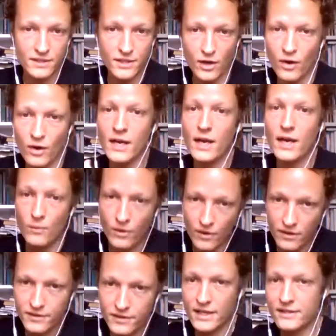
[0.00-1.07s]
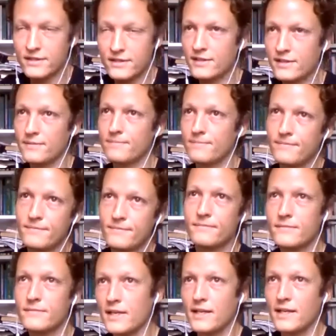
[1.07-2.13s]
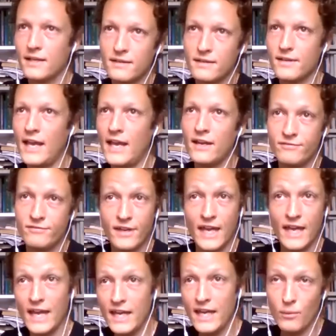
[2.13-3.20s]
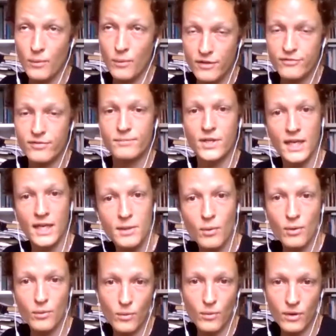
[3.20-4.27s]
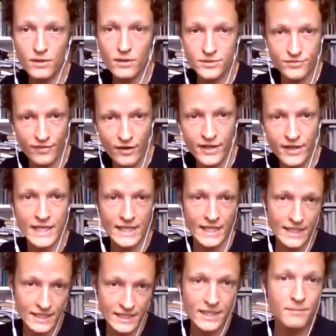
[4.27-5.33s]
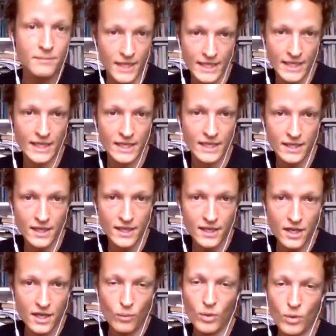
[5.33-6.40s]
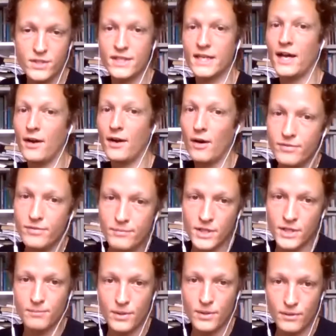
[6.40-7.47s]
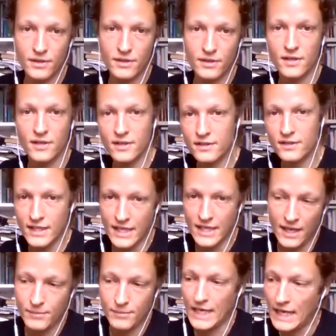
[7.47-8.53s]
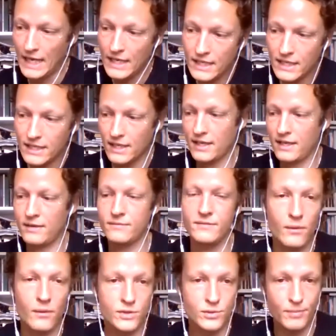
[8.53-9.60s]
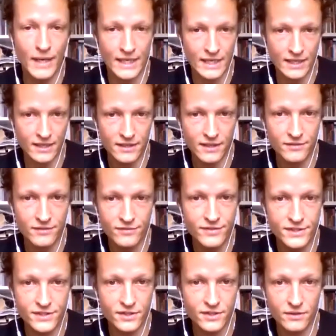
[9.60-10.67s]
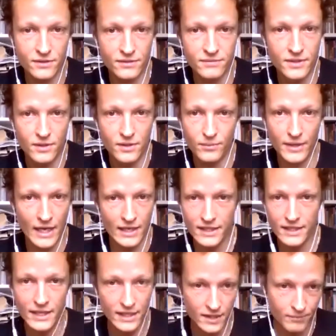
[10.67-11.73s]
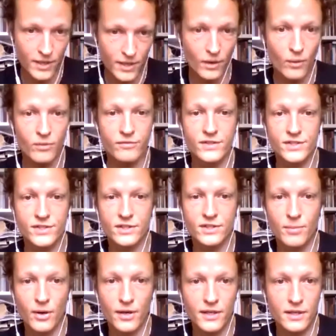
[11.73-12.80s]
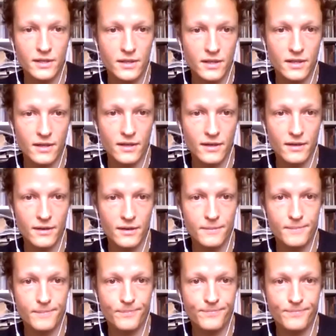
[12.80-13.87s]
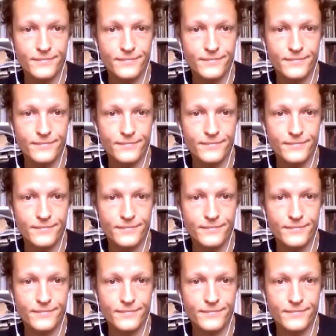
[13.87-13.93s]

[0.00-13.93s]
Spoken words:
the online world and the AFK away from keyboard world was very clearly demarcated. Once I got up from the computer, the game had ended, and I was back in physical reality and in my own physical body. Um,